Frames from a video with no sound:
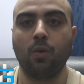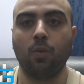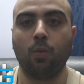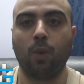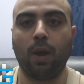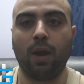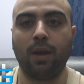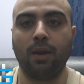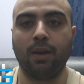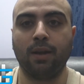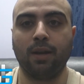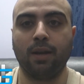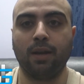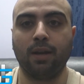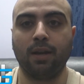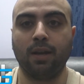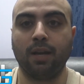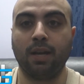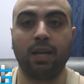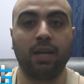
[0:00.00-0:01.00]
when
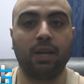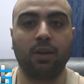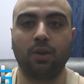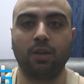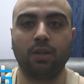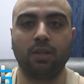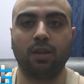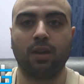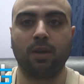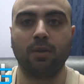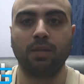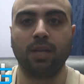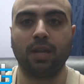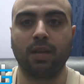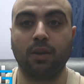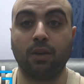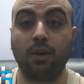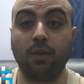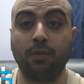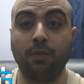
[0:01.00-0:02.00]
he got the title
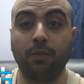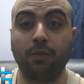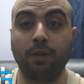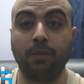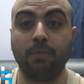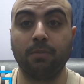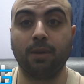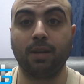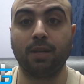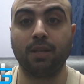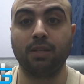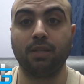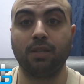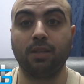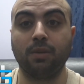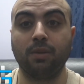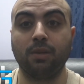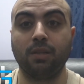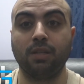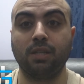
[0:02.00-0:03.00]
taken off of him as
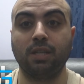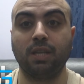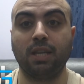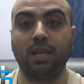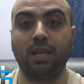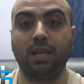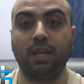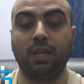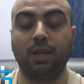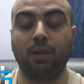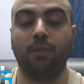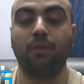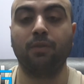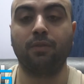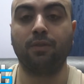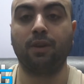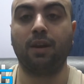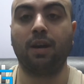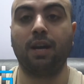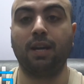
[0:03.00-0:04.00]
soon as he
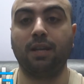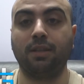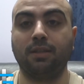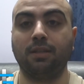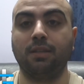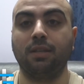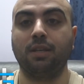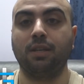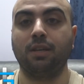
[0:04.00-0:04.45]
unified